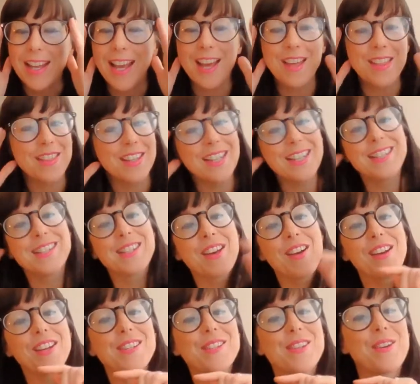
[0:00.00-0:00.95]
And these
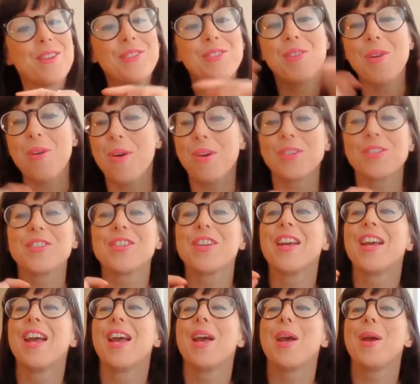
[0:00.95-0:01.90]
guys are not
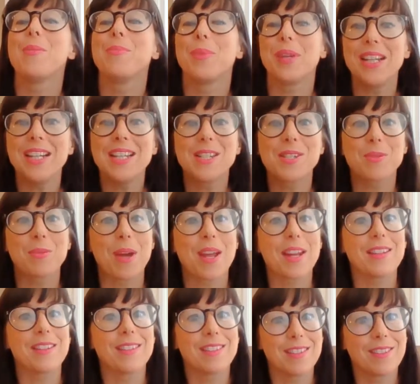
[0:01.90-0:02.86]
pleased
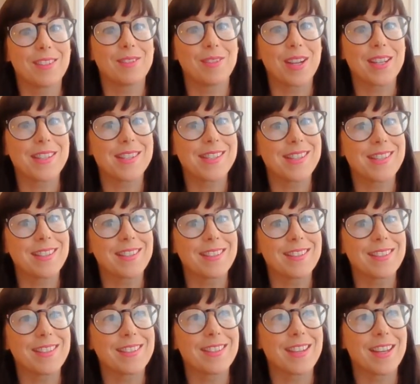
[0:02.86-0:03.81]
when
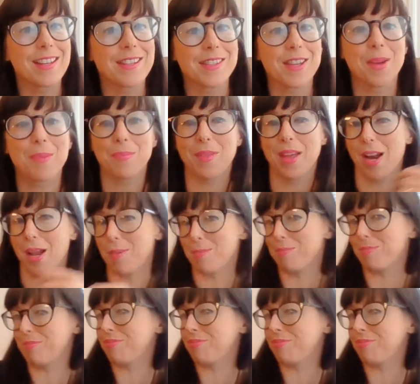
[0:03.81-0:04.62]
Siddhartha turns up. They're like,